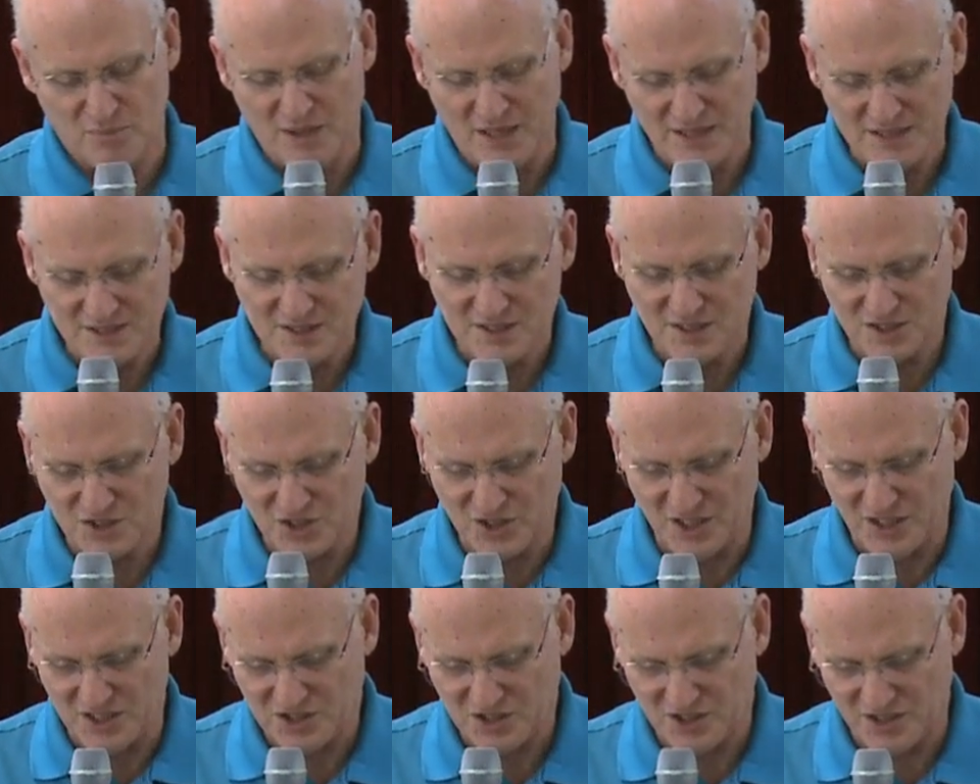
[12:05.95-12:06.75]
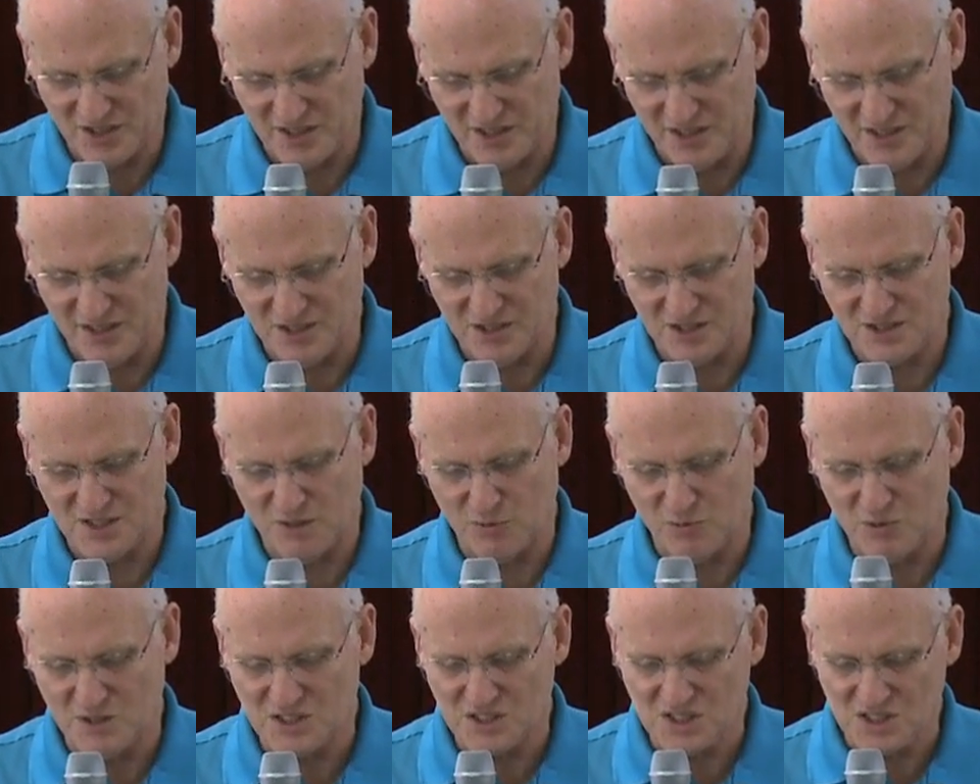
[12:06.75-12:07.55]
my suggestion is
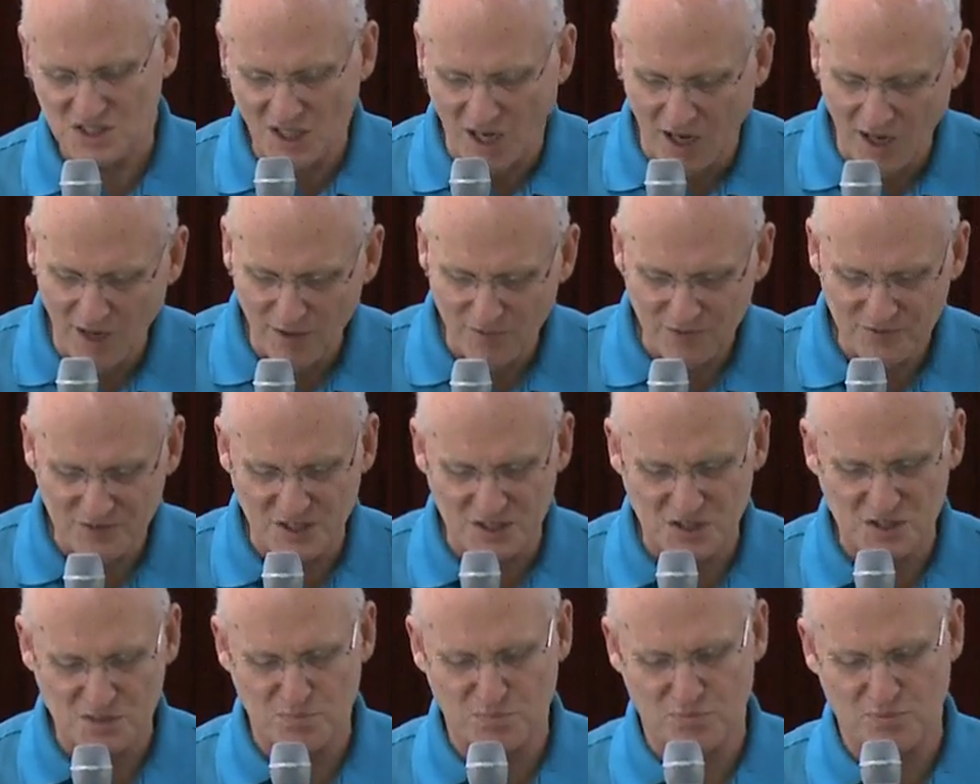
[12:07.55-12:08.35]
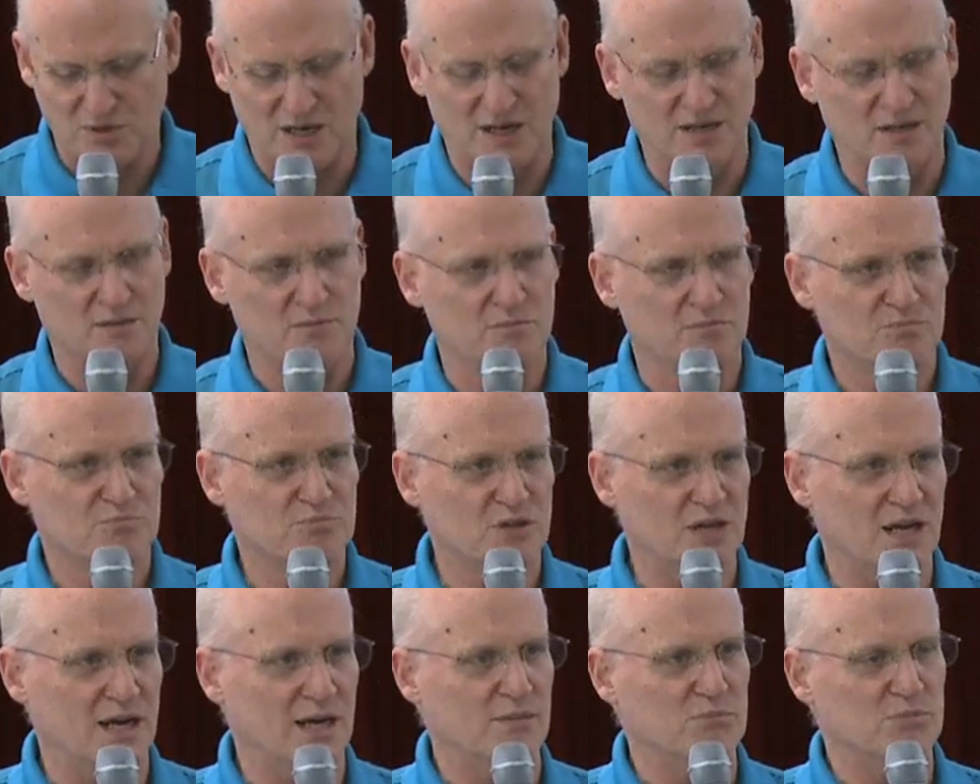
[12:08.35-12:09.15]
that we solve this
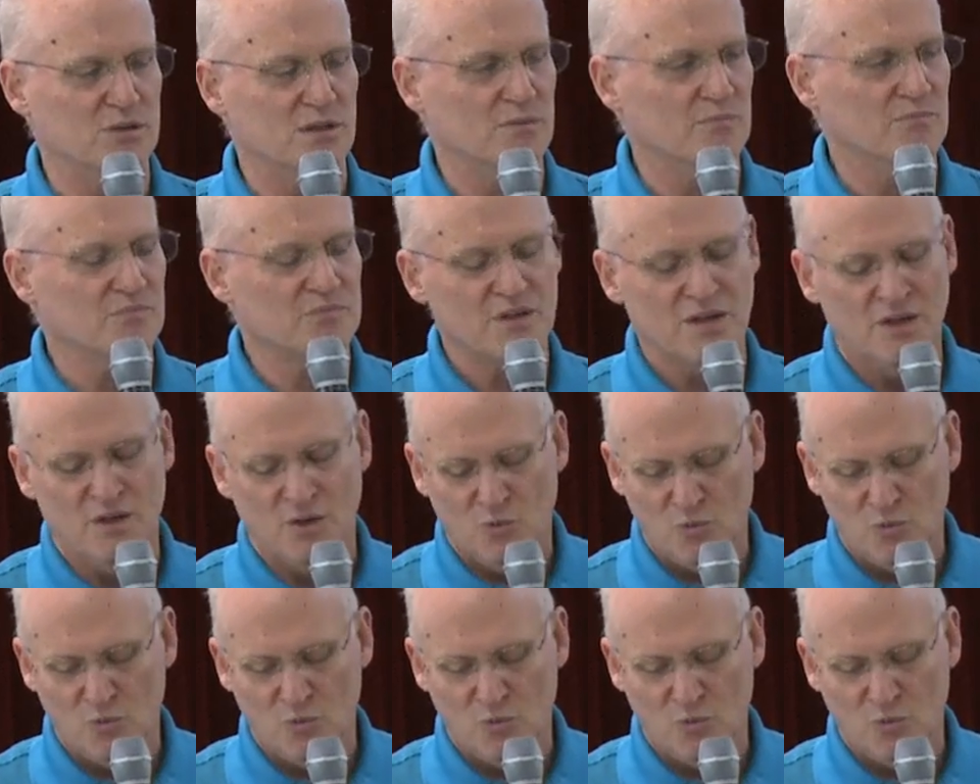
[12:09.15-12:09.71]
problem